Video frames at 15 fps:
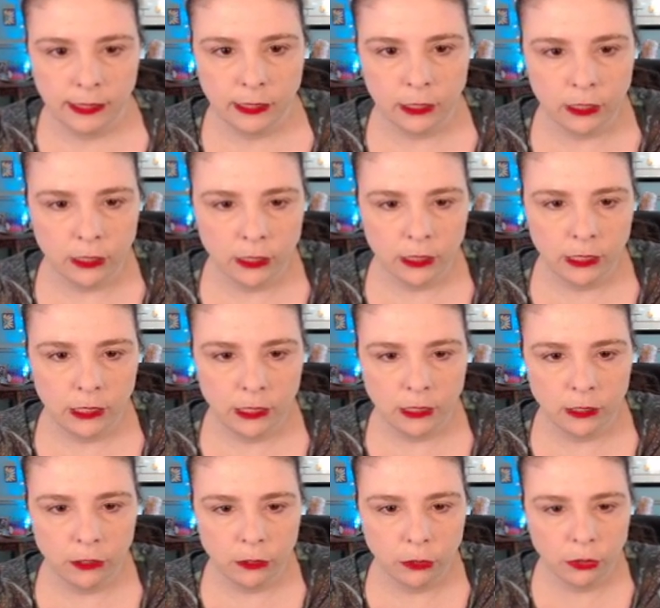
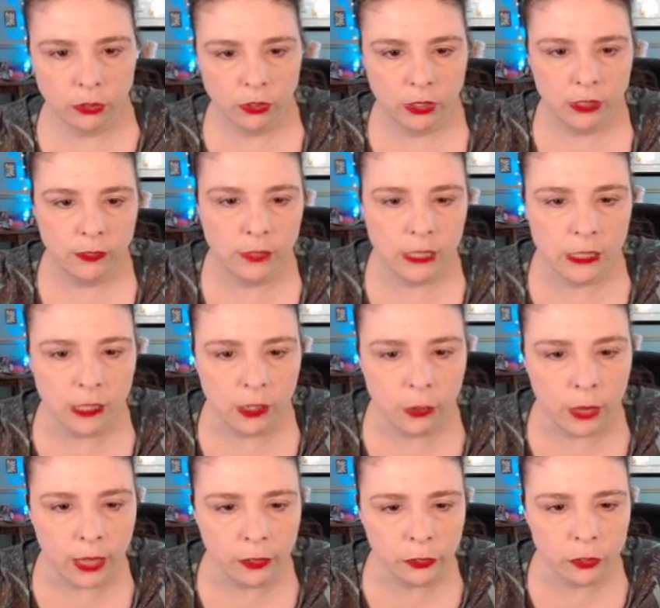Ghost TV. Oh,
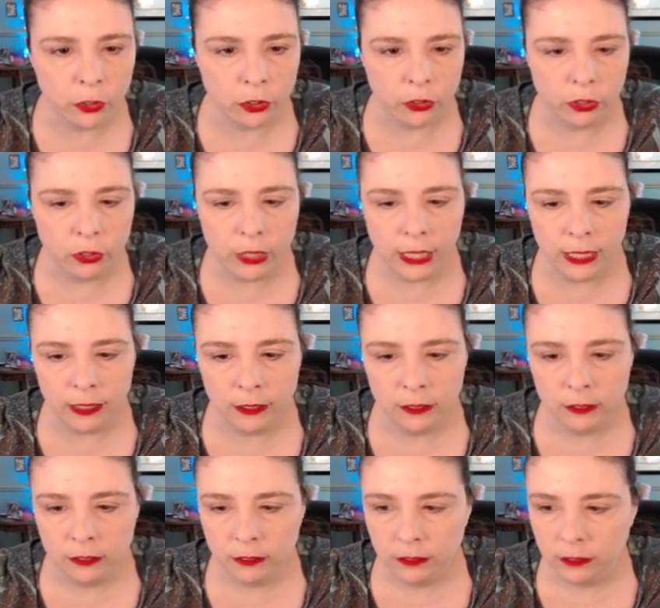Elder Scrolls. Okay.
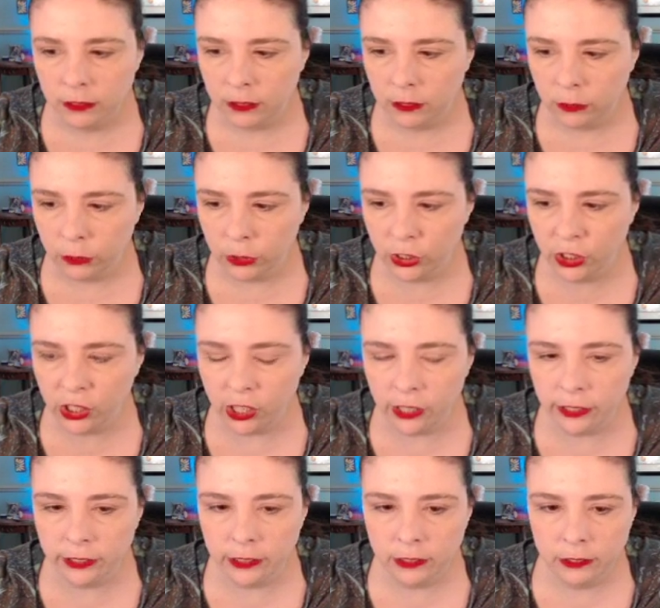We're
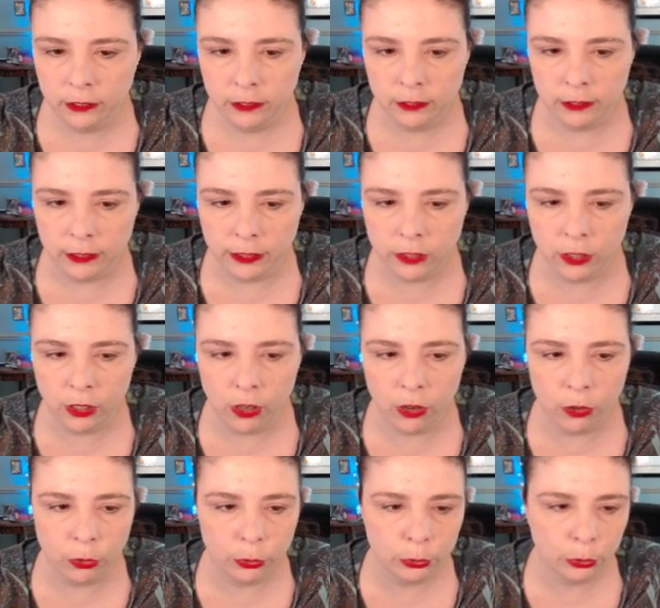starting. Let's
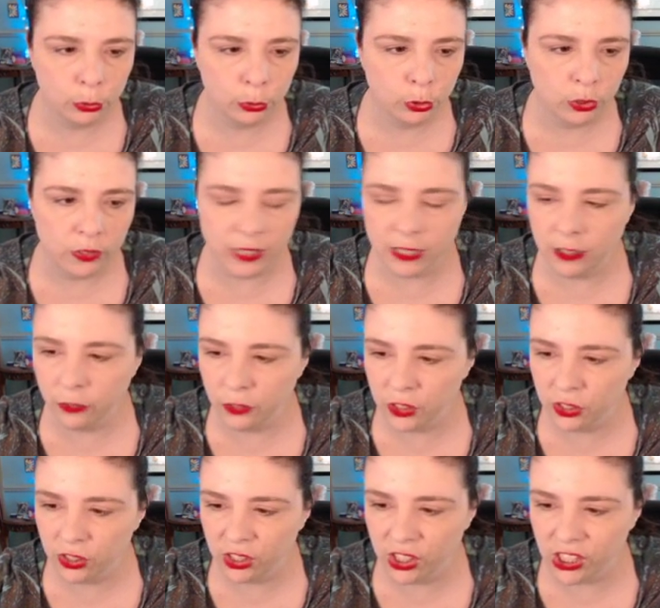go. Thank you for the
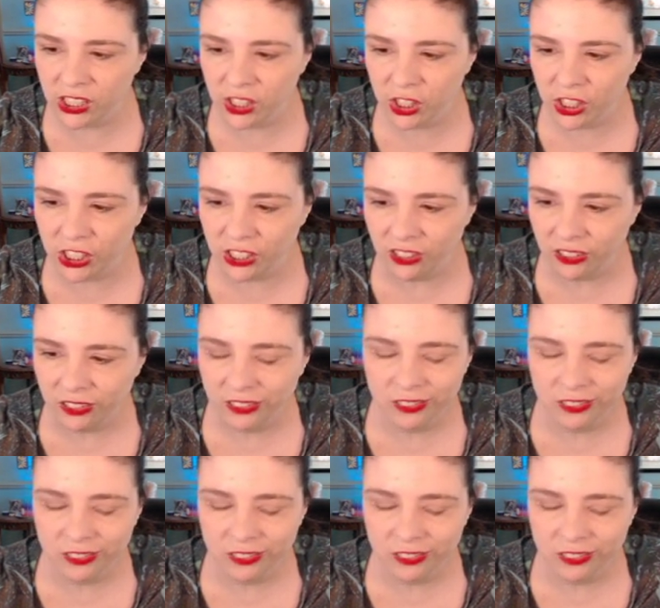suggestion.